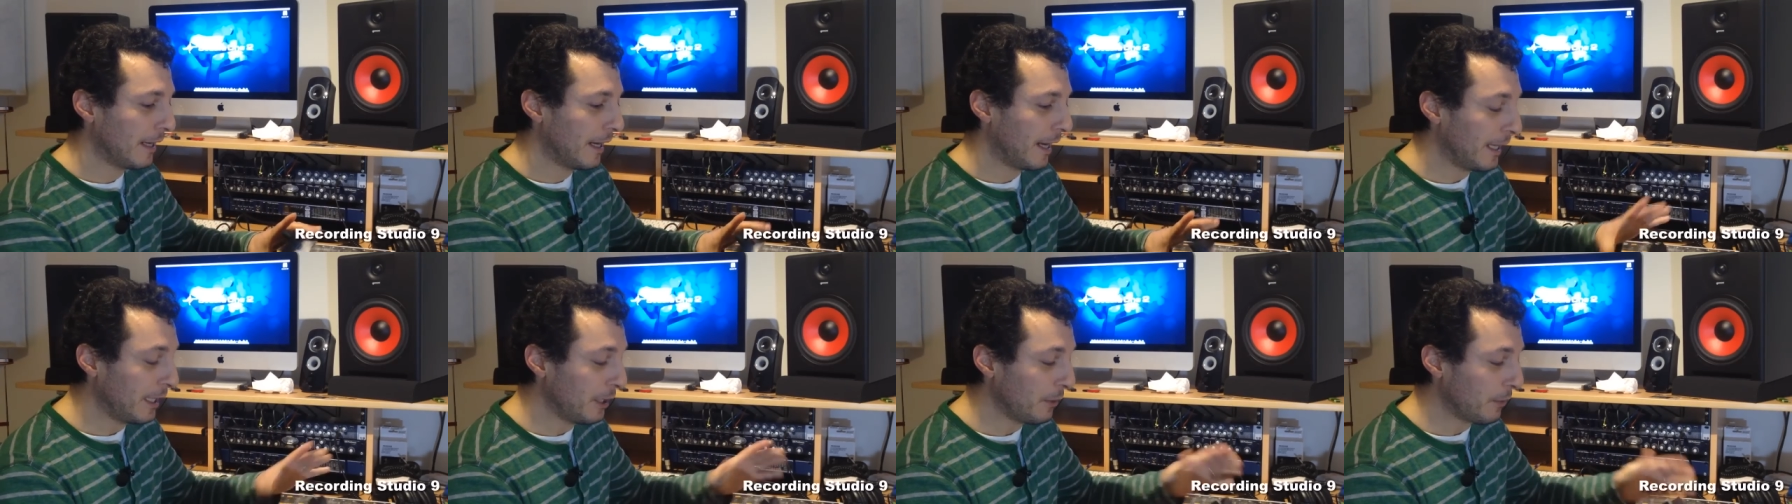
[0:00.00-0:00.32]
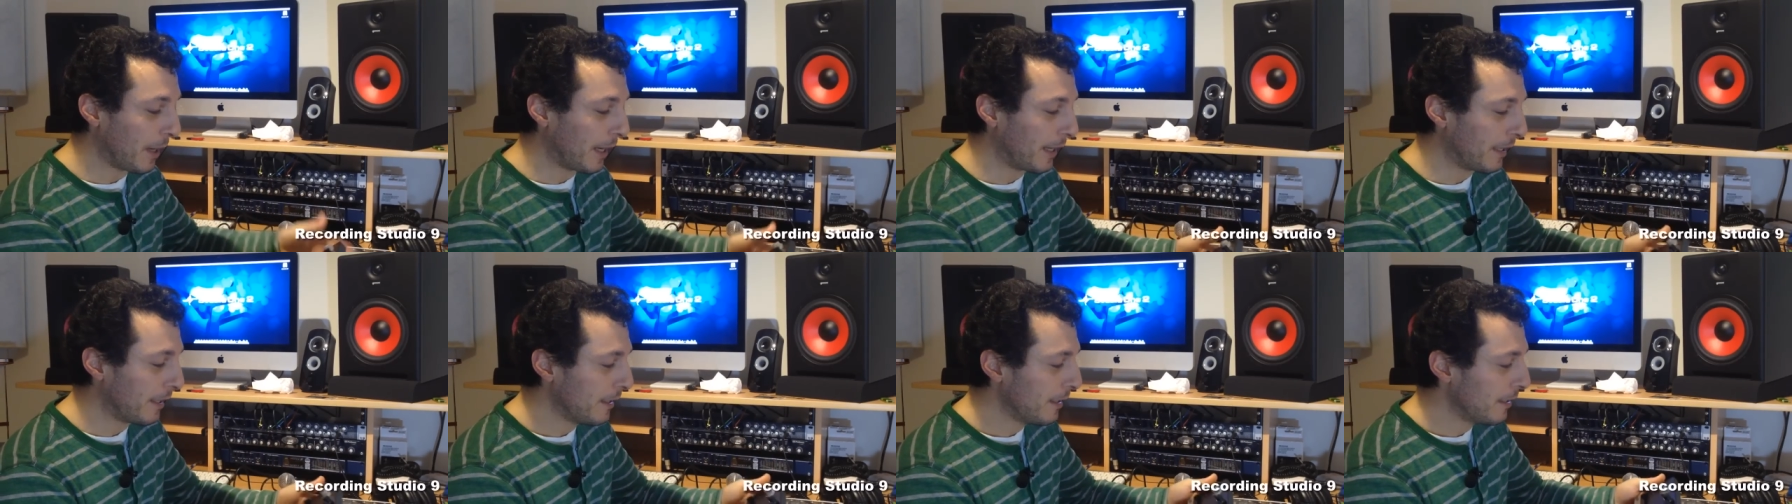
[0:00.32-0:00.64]

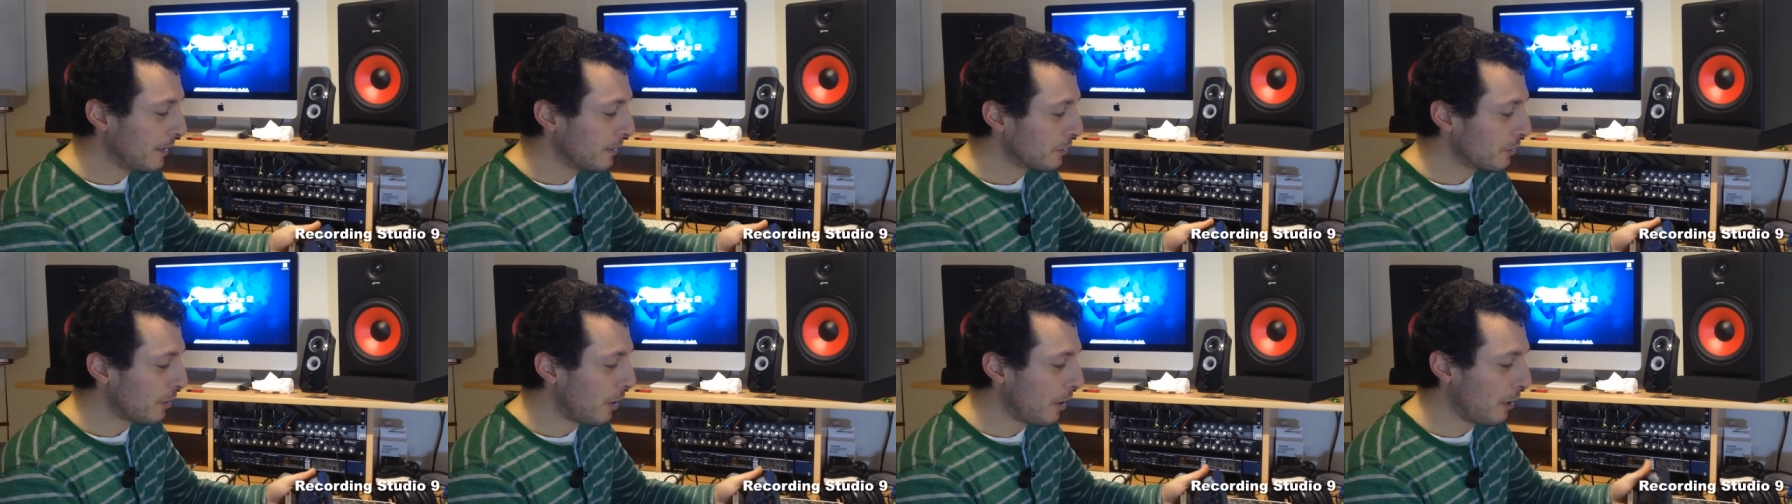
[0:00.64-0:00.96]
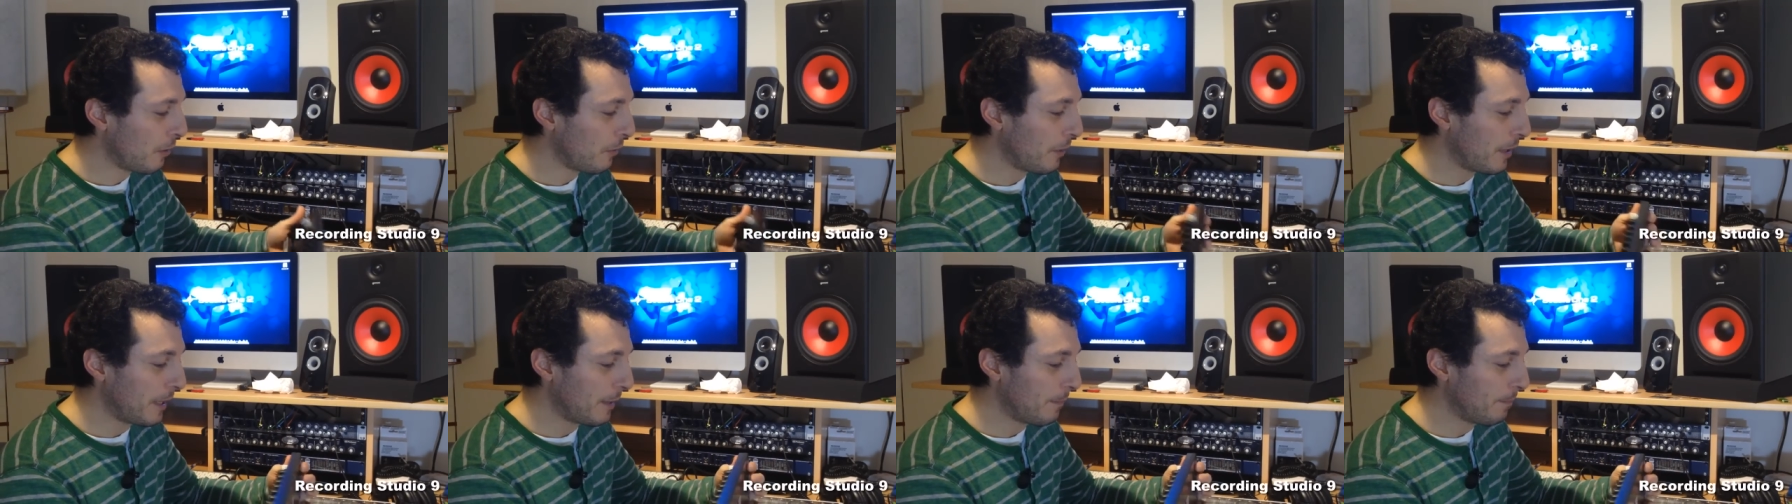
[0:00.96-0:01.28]
Anyway,
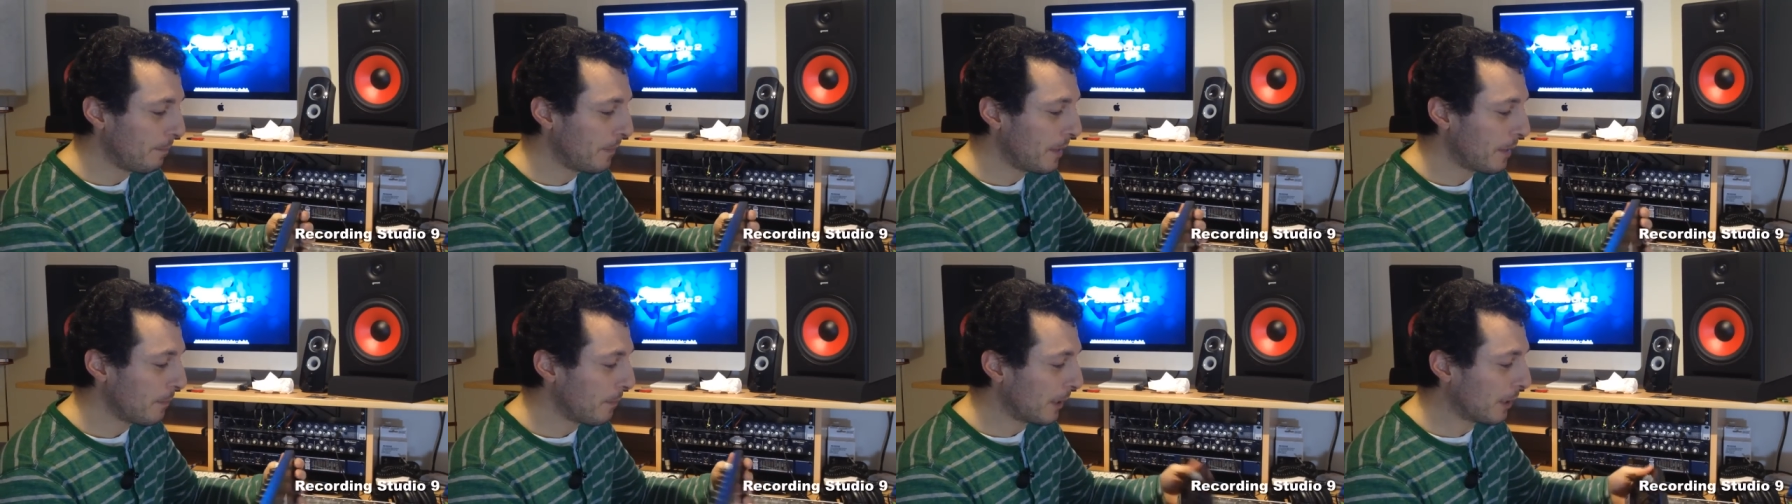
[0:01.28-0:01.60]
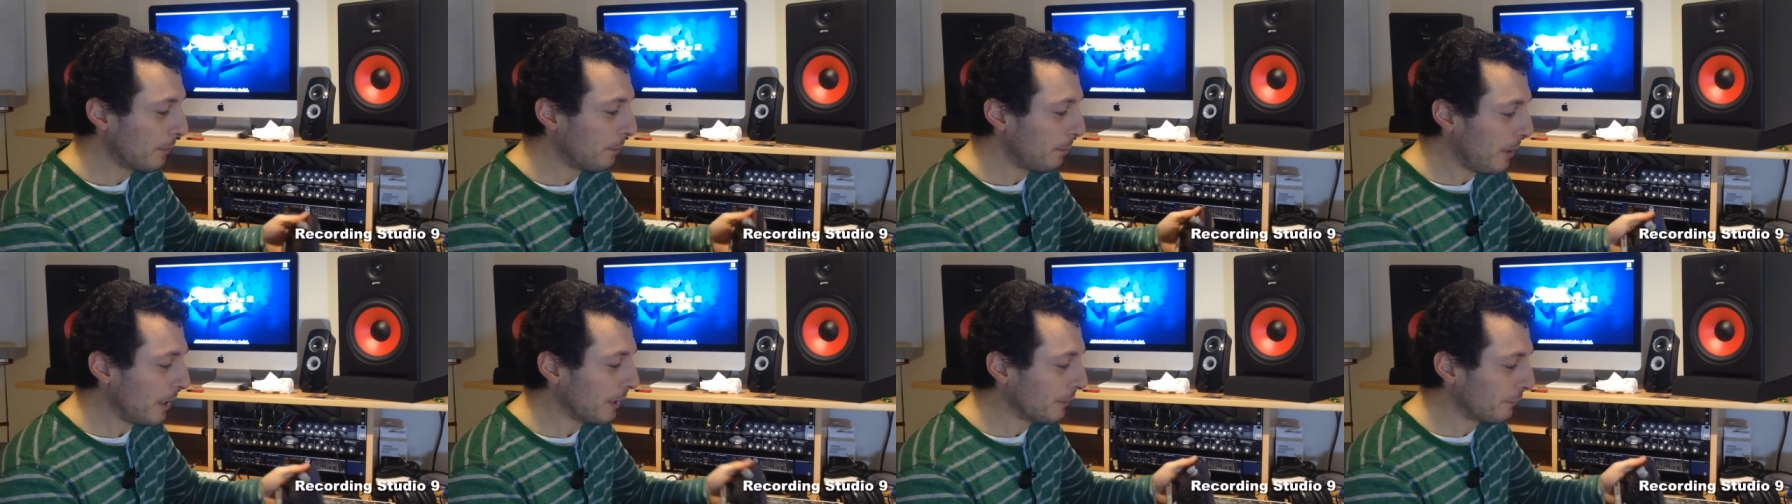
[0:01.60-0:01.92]
so
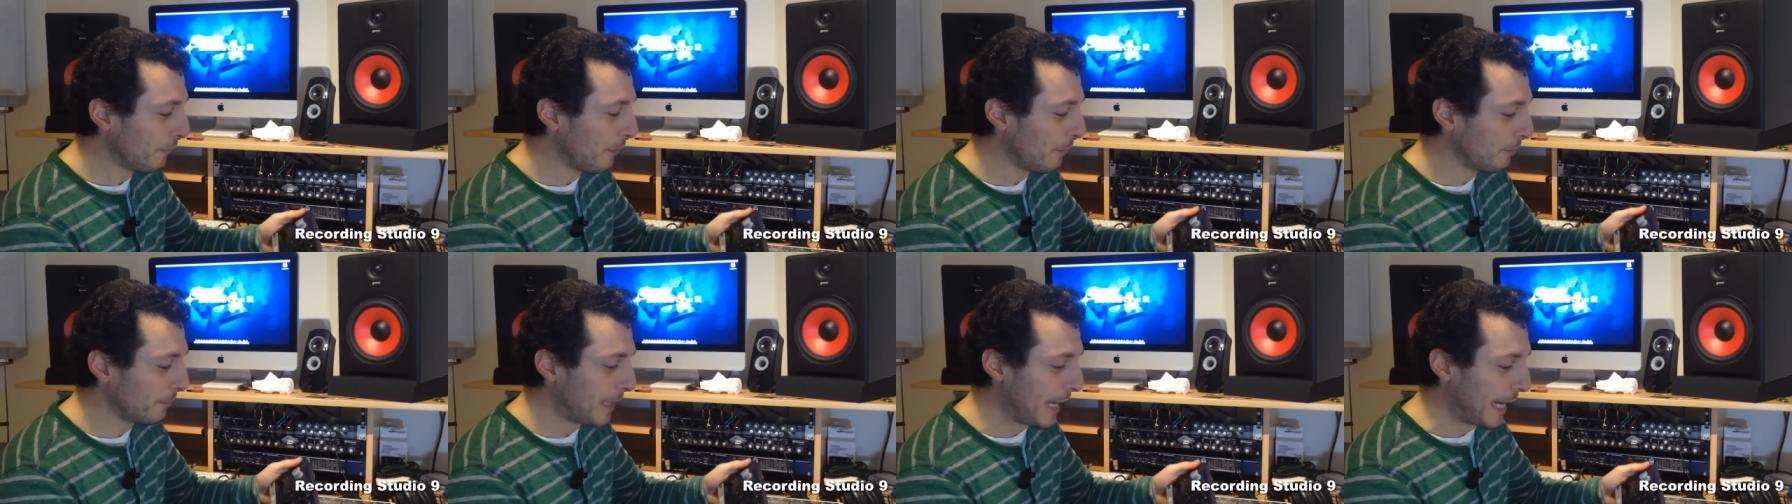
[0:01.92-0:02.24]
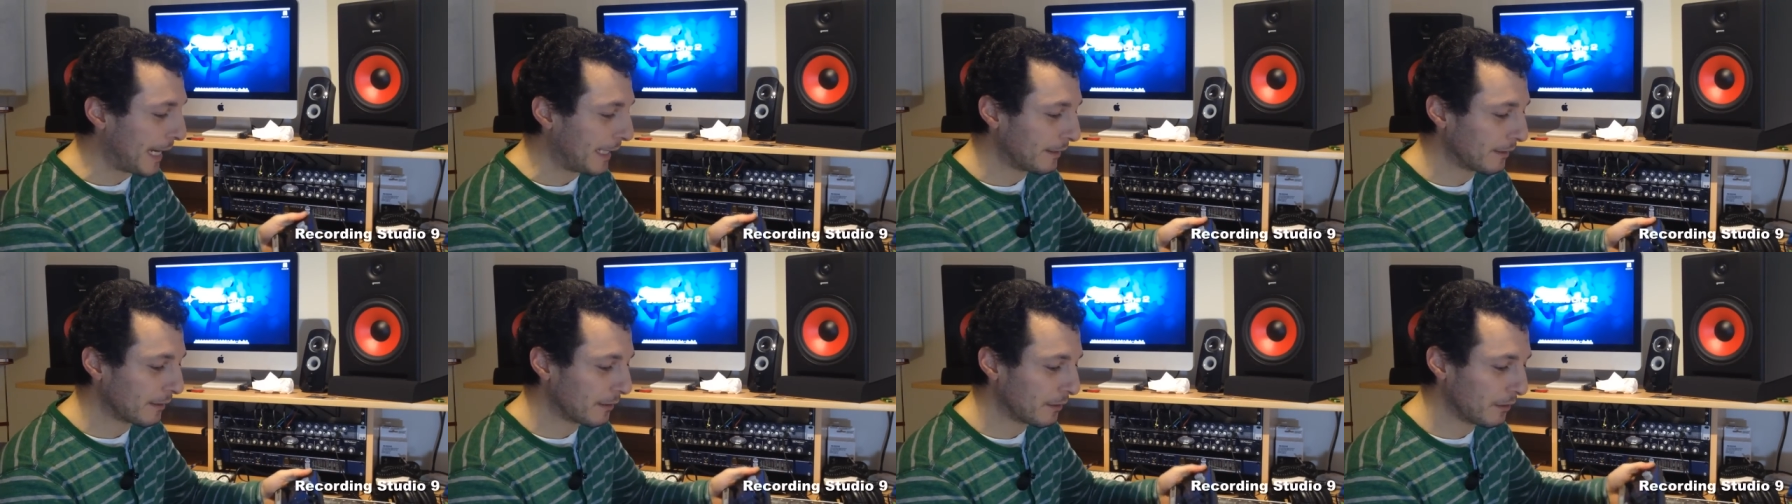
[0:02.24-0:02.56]
but apart from
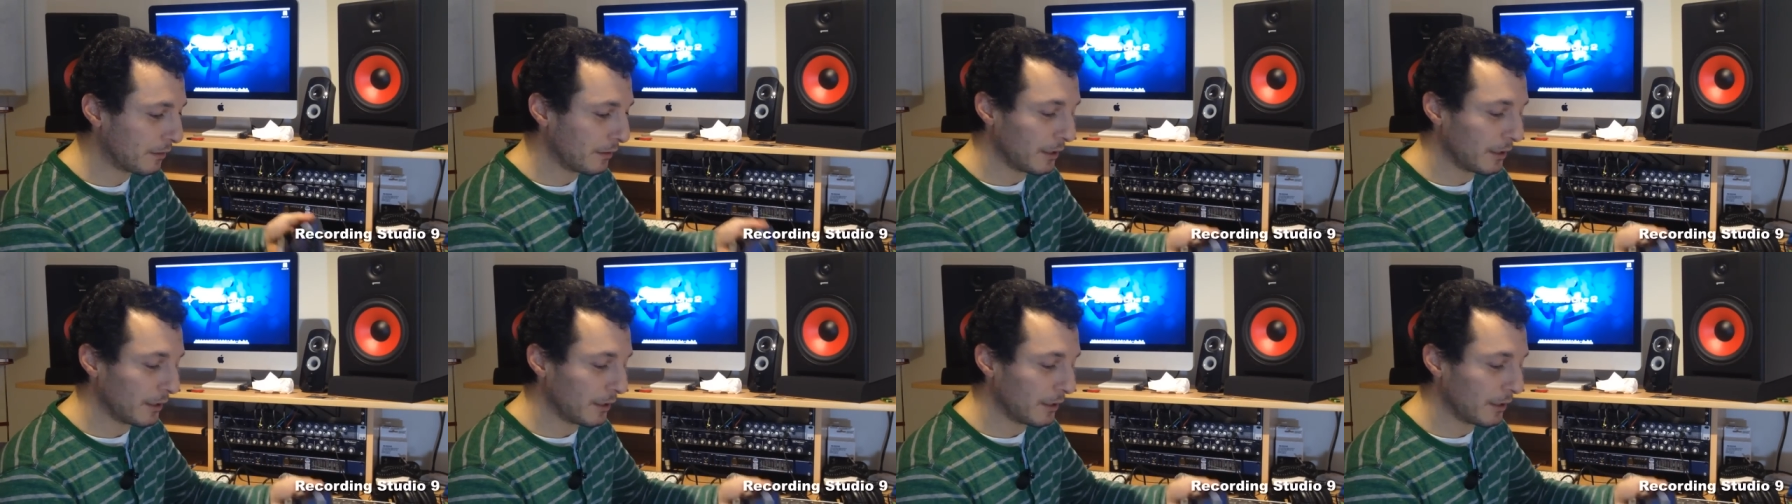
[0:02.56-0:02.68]
that,